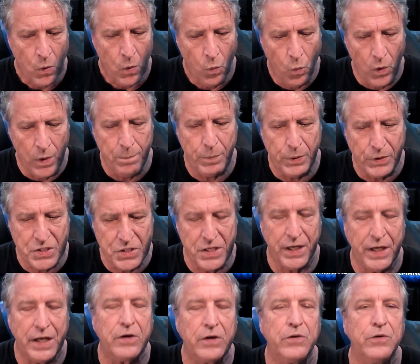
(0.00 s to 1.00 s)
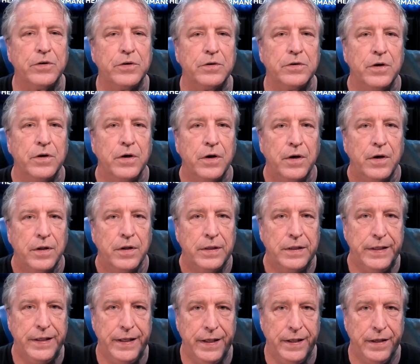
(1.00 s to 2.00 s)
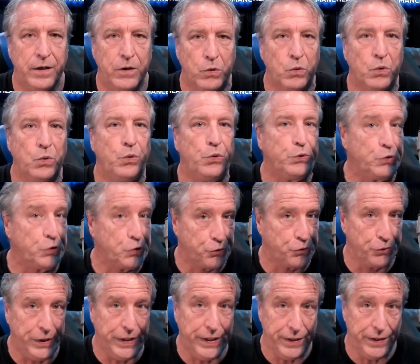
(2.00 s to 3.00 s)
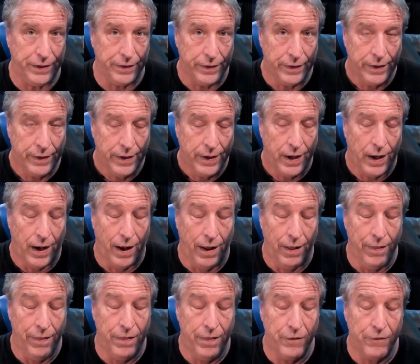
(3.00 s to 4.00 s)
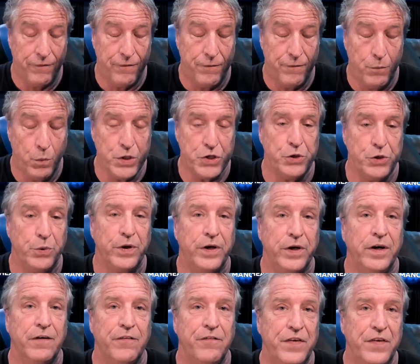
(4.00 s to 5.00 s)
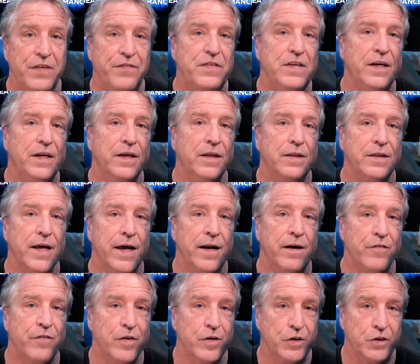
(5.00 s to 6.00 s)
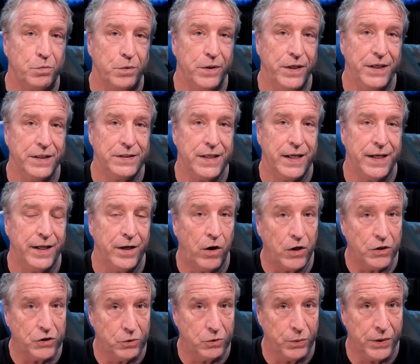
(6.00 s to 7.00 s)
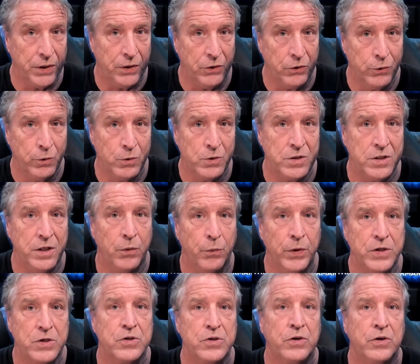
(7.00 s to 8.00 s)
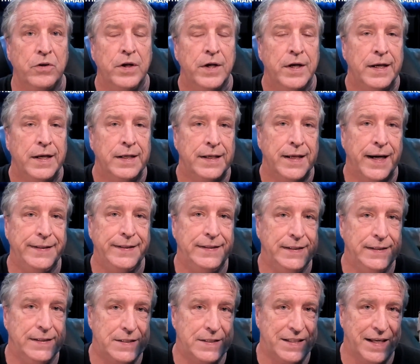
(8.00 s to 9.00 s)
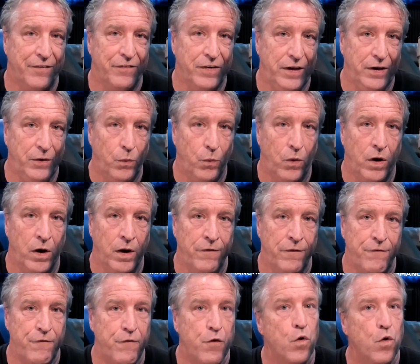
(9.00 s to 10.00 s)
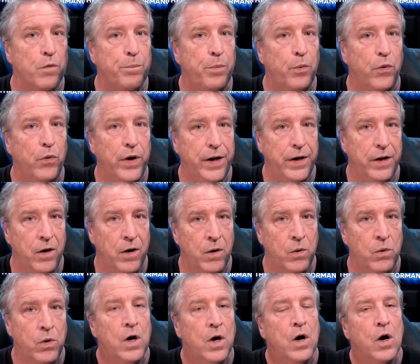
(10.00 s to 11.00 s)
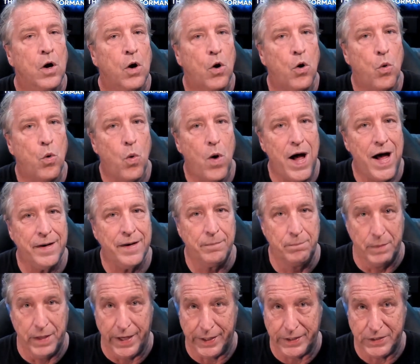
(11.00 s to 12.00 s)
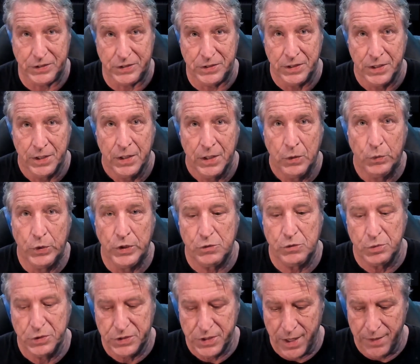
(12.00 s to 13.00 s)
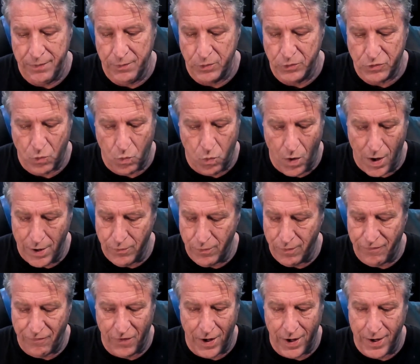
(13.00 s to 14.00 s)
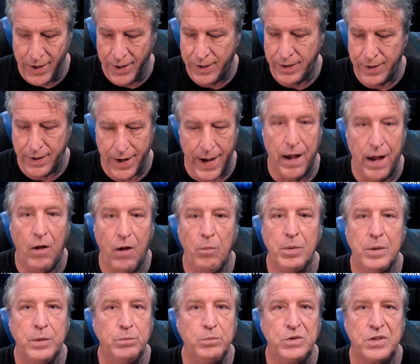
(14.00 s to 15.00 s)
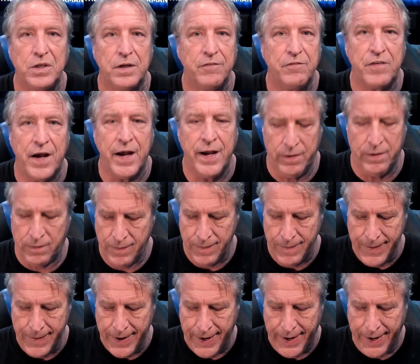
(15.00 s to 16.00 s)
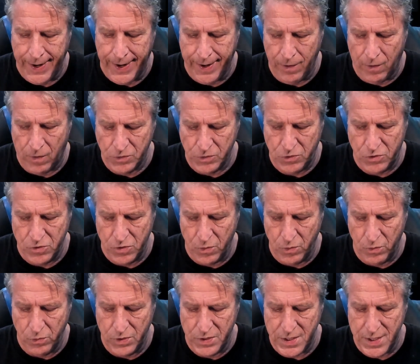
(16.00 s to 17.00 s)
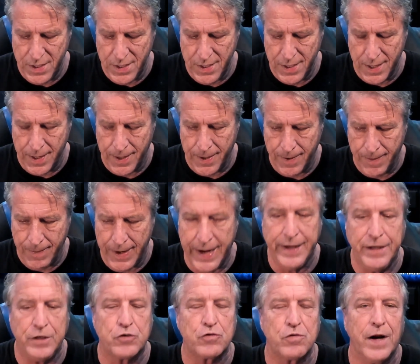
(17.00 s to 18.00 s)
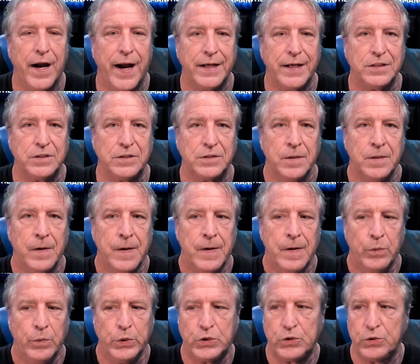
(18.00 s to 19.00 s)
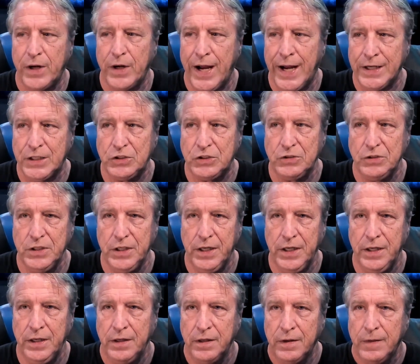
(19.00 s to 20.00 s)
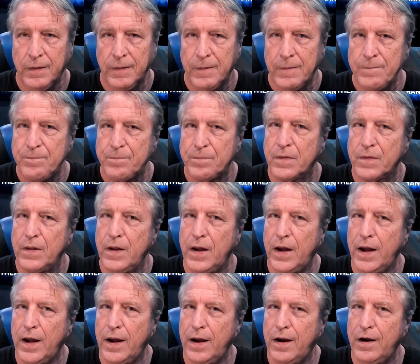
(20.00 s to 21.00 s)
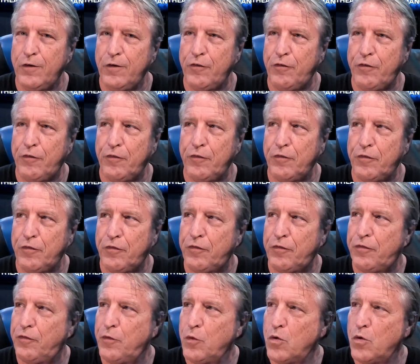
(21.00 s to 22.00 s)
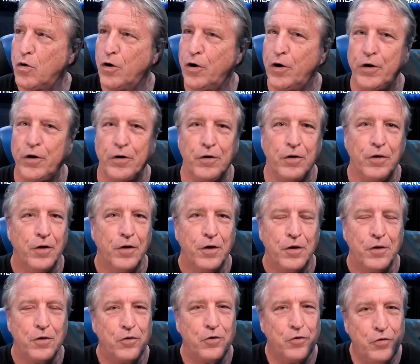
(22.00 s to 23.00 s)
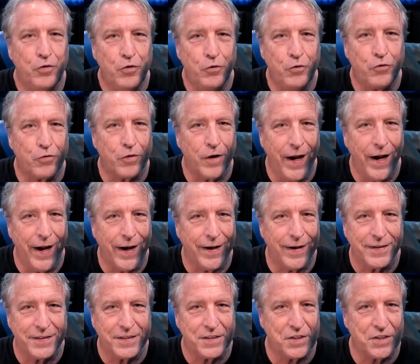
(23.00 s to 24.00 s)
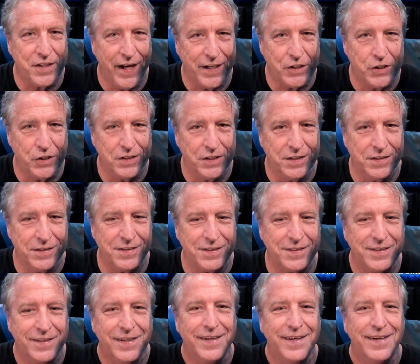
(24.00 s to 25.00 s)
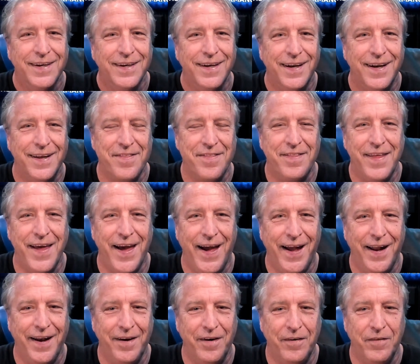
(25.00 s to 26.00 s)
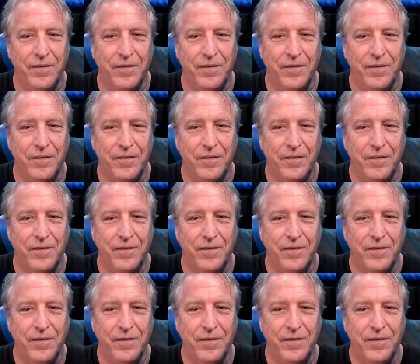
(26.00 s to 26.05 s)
One particularly cool treat on the Wish You Were Here 50th anniversary is that it also includes the original 1971 4.0 quad mix, which was on those quadraphonic albums on vinyl, and also the 8 tracks, which were actually 4 2-track sections that,